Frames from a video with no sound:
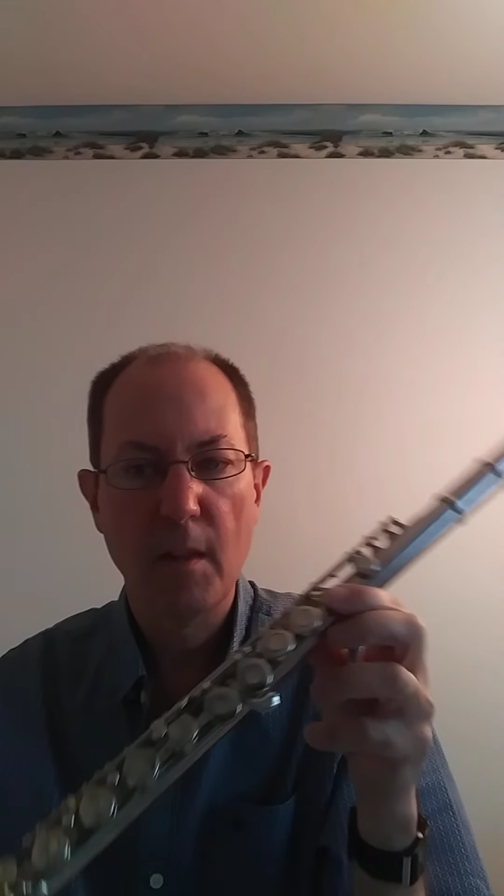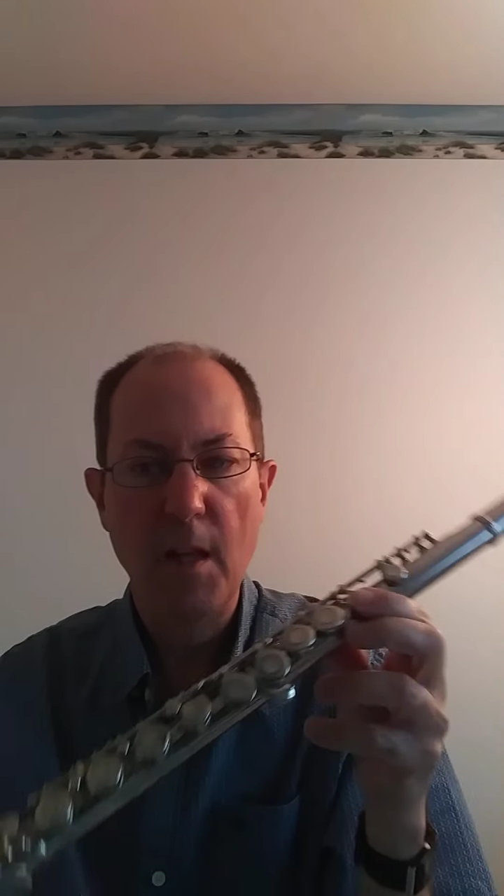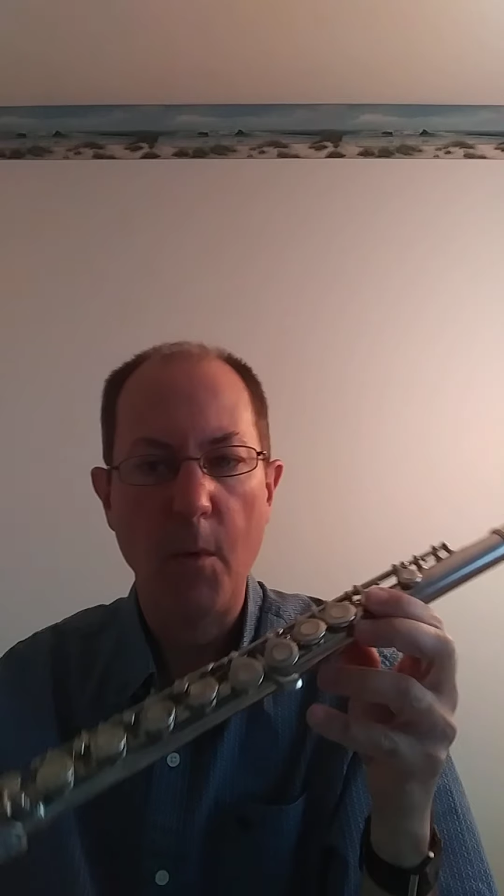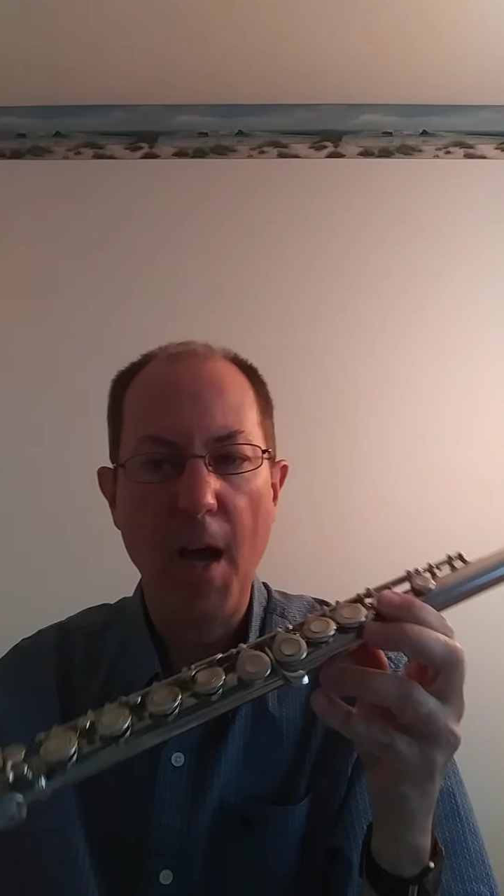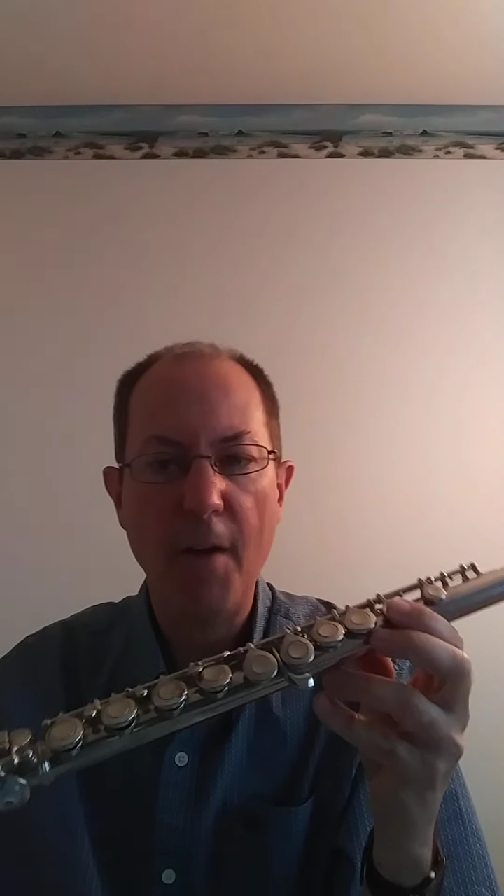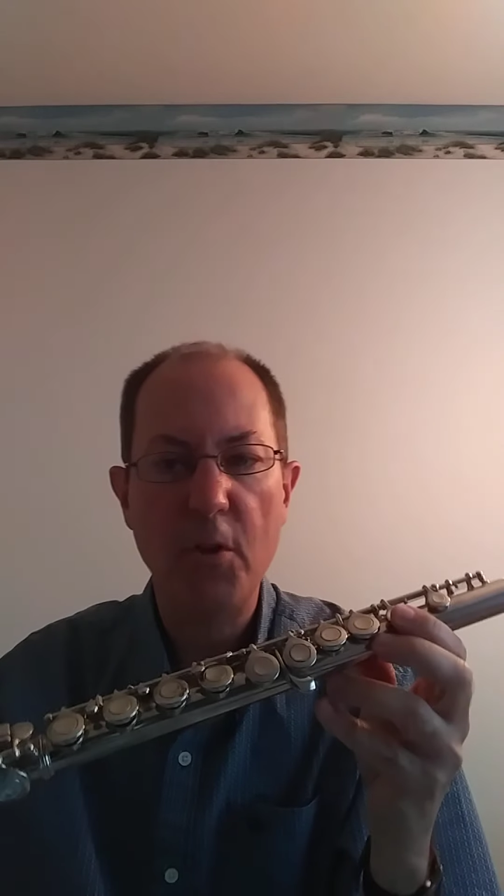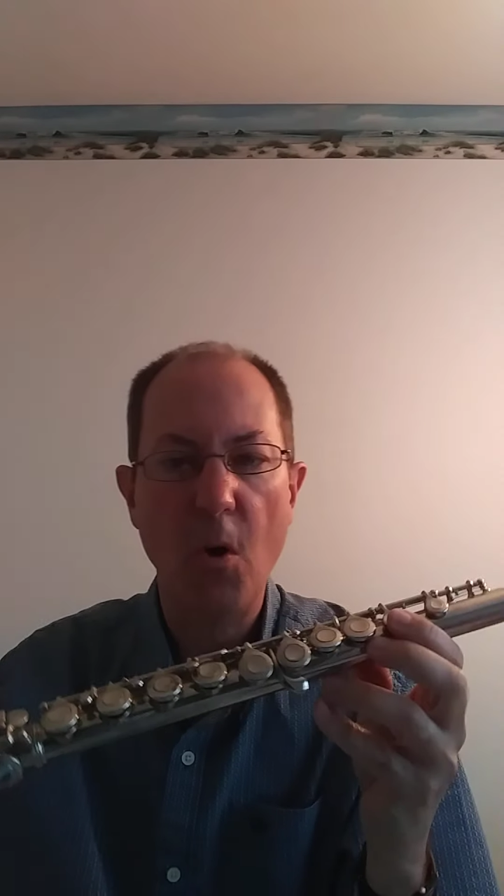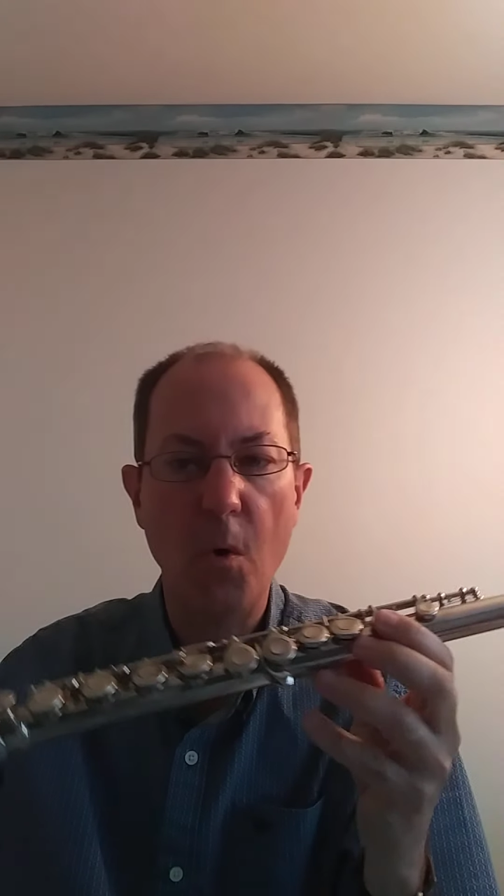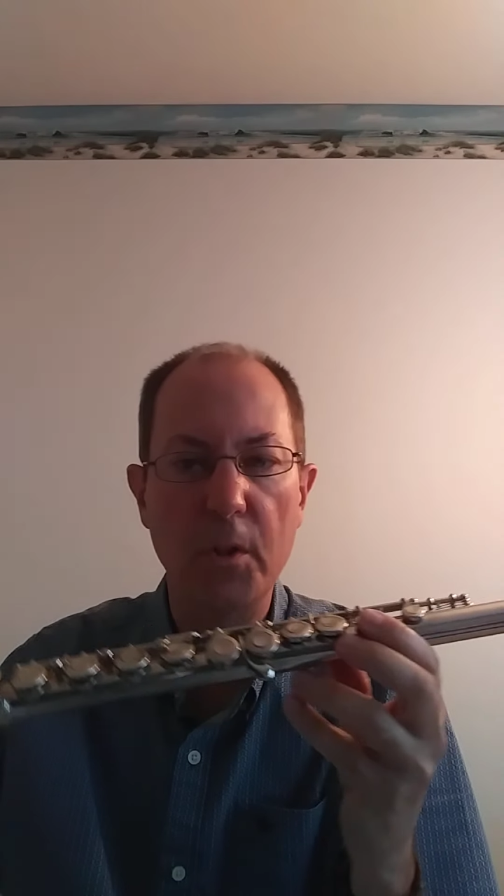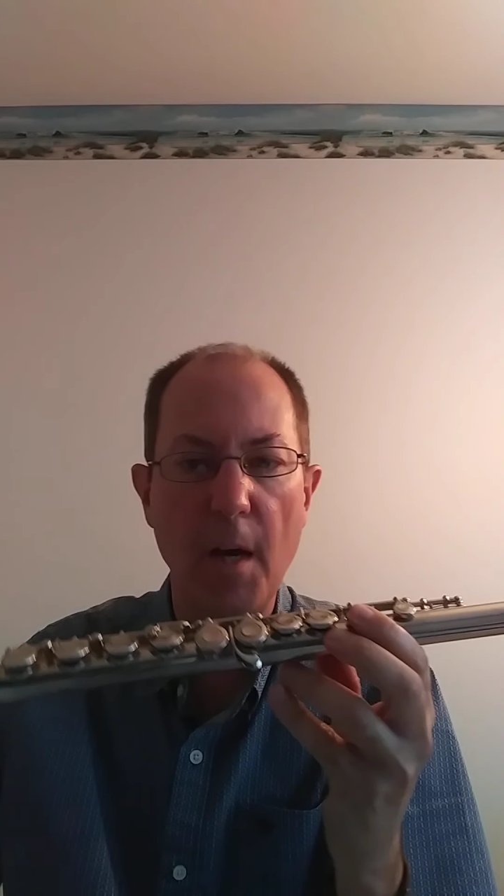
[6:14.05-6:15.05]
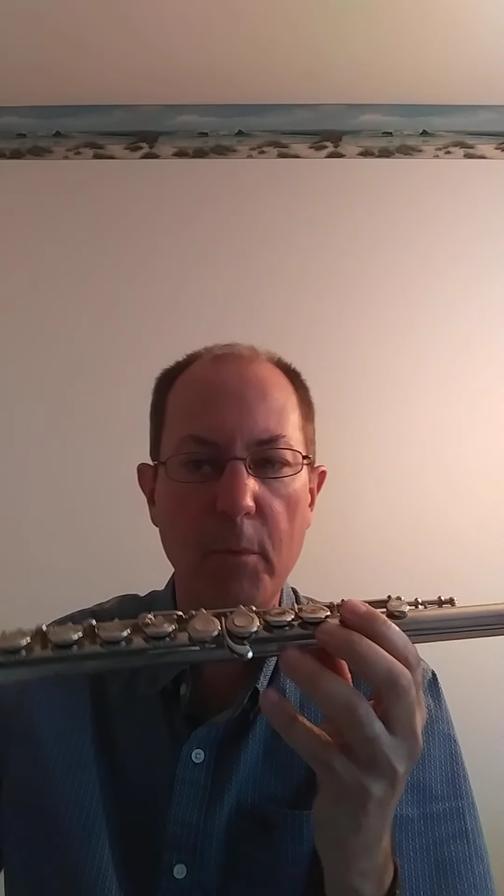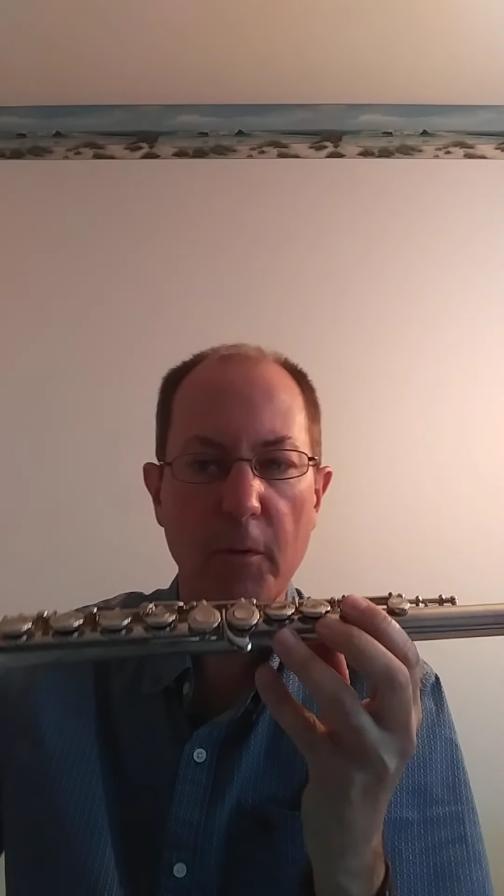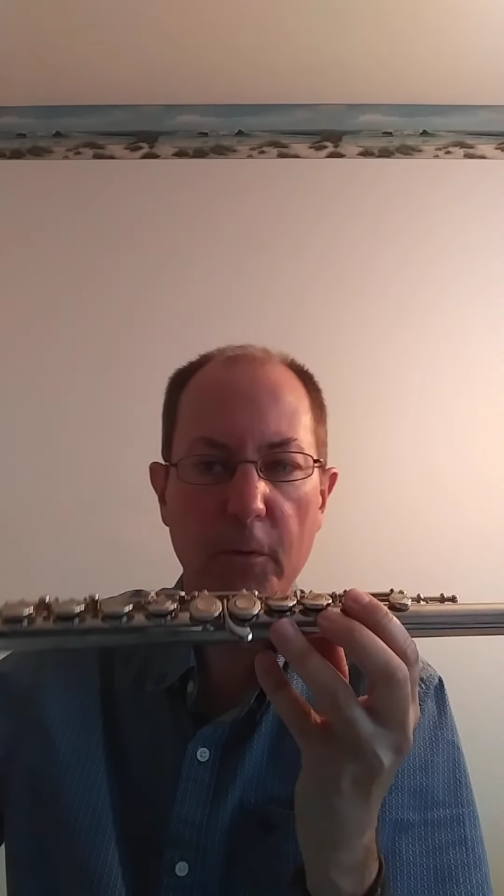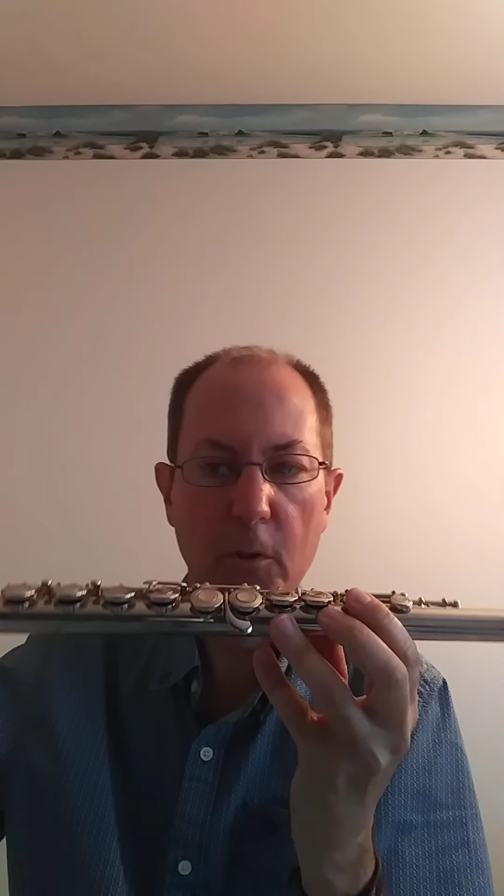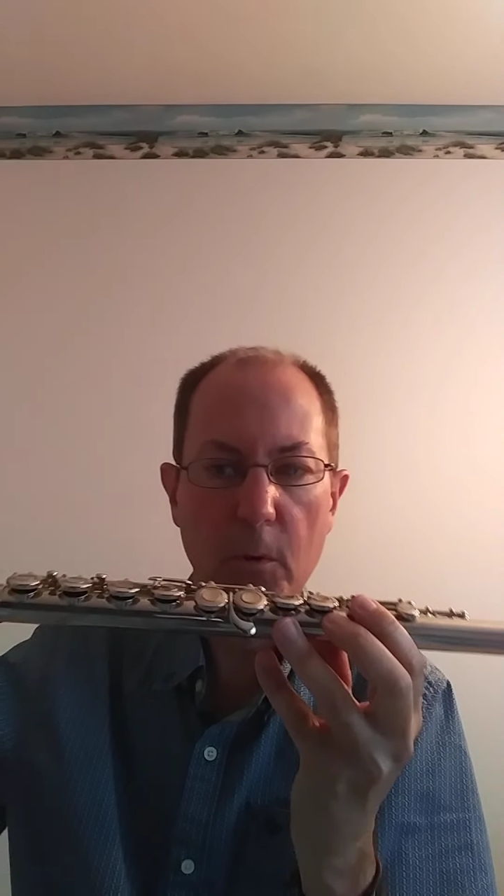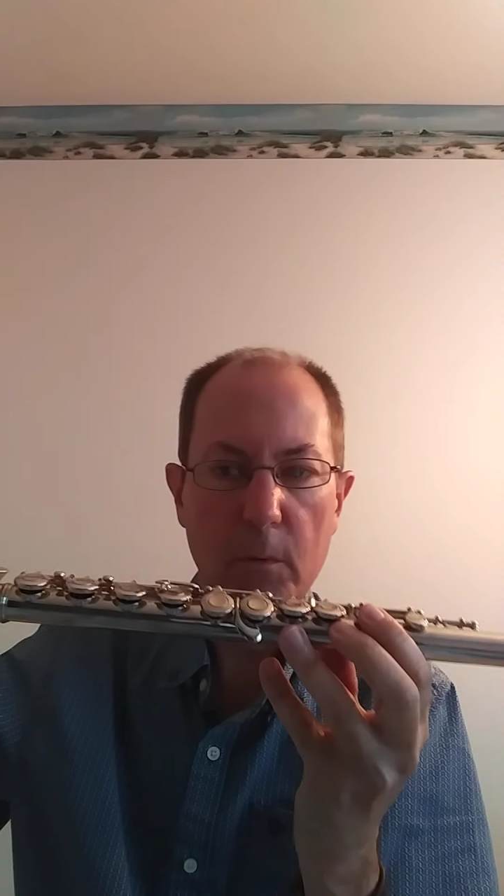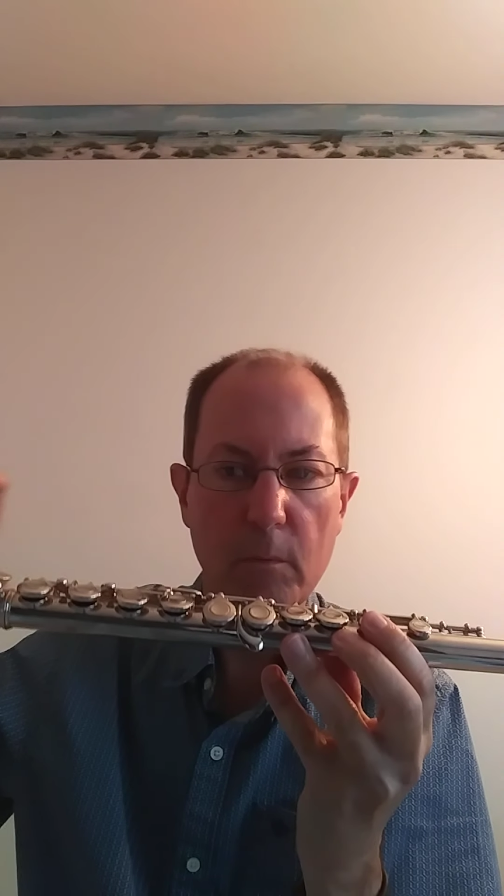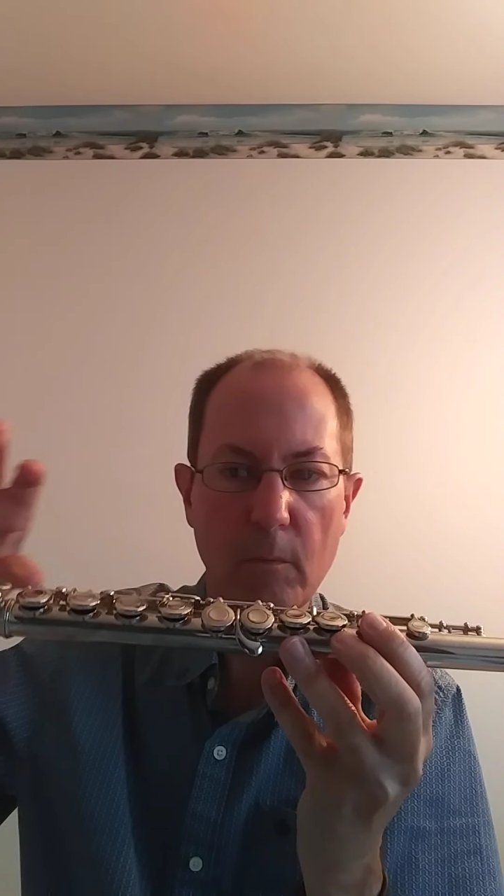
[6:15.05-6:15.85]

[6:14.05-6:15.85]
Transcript: Now we have to hold up the flute,